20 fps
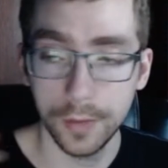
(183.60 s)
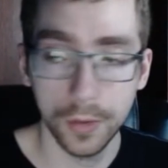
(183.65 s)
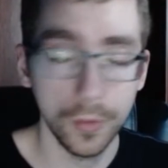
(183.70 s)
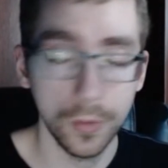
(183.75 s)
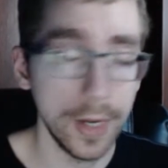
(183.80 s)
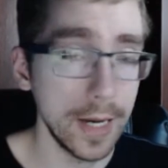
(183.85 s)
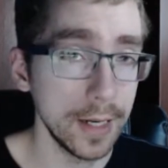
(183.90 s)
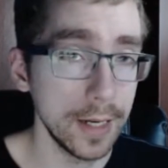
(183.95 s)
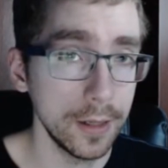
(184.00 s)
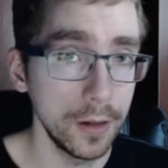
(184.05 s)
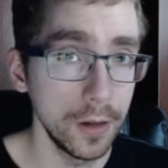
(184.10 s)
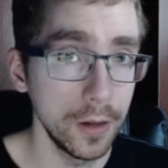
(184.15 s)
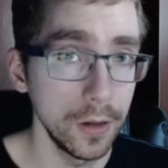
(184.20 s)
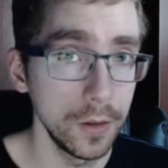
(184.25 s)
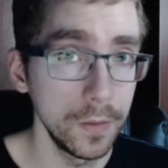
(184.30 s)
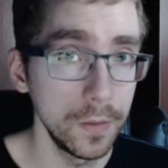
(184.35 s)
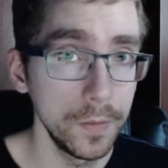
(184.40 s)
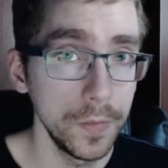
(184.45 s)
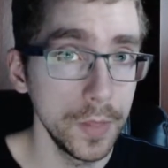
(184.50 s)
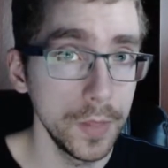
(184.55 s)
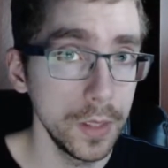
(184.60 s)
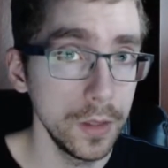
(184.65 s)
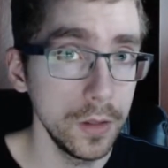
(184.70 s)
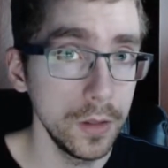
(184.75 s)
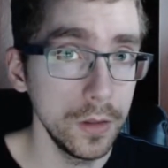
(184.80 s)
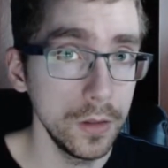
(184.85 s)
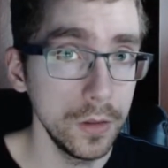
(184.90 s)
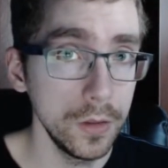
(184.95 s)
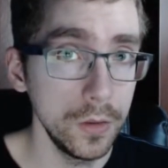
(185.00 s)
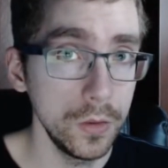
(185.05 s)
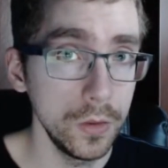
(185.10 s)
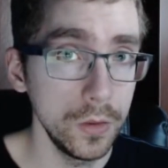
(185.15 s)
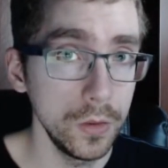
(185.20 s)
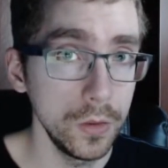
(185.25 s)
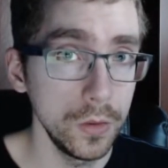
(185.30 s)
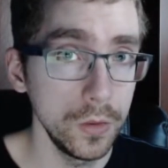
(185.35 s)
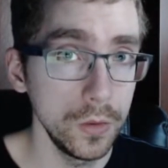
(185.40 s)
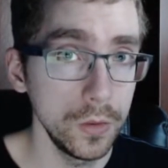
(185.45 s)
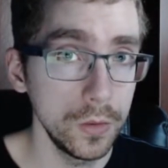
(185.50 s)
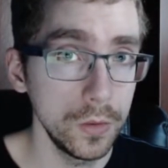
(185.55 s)
wacko
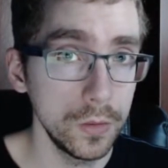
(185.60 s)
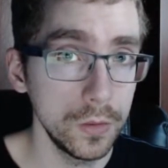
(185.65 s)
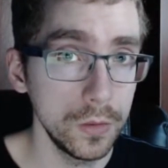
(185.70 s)
who